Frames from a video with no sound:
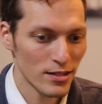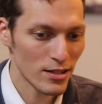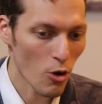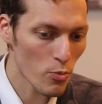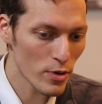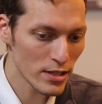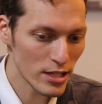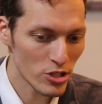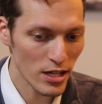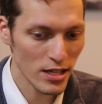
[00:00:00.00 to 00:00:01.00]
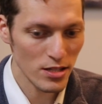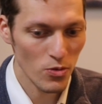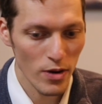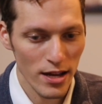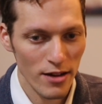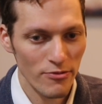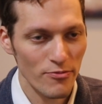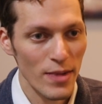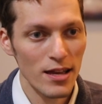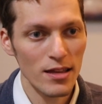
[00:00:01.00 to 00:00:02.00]
whole brain teaching is a way of
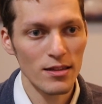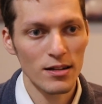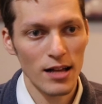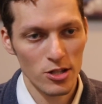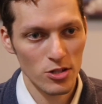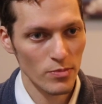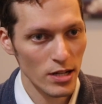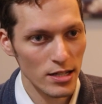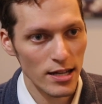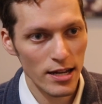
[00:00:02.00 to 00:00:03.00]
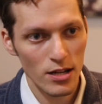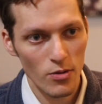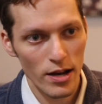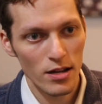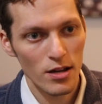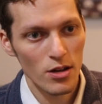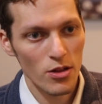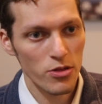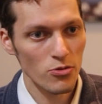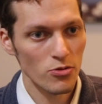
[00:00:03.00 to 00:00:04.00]
making the classroom an exciting way
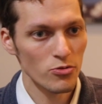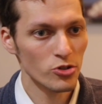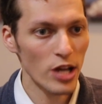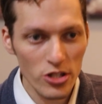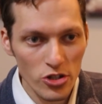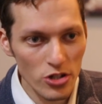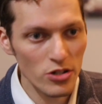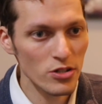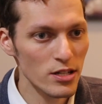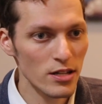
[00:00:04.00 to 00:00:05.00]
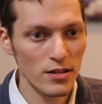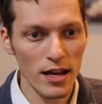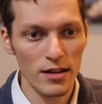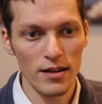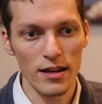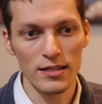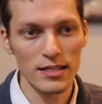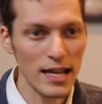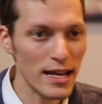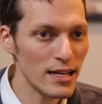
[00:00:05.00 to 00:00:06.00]
through gestures and
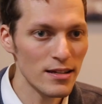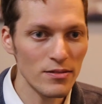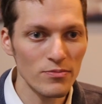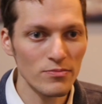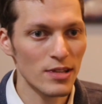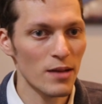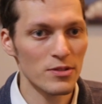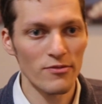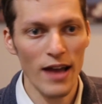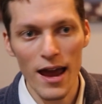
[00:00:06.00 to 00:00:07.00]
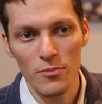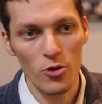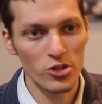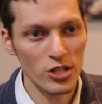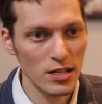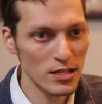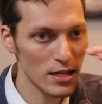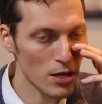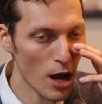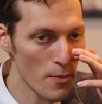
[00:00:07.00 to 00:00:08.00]
zany types of hand motions
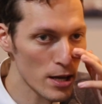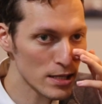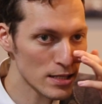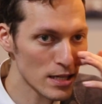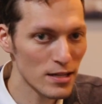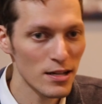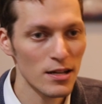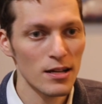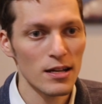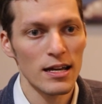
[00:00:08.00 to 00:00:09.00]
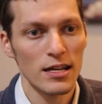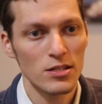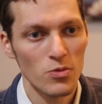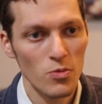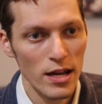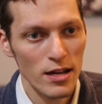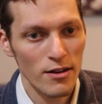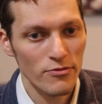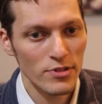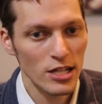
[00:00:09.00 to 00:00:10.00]
and comments. And it's a way
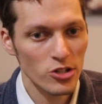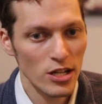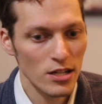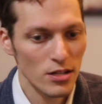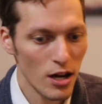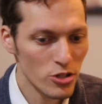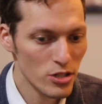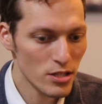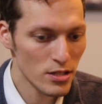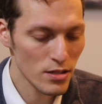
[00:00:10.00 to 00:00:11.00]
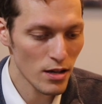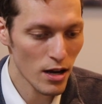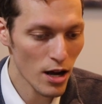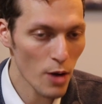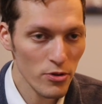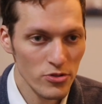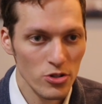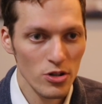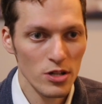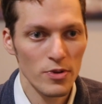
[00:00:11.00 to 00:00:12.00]
of teaching not just a couple of
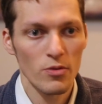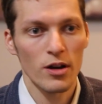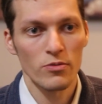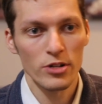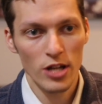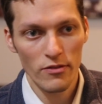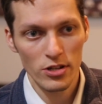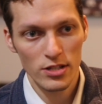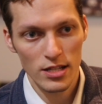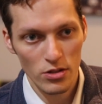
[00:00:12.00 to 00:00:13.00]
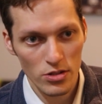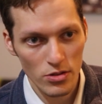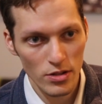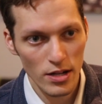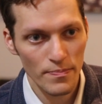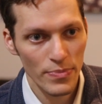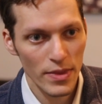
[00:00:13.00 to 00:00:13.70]
students, but you want to reach every single student.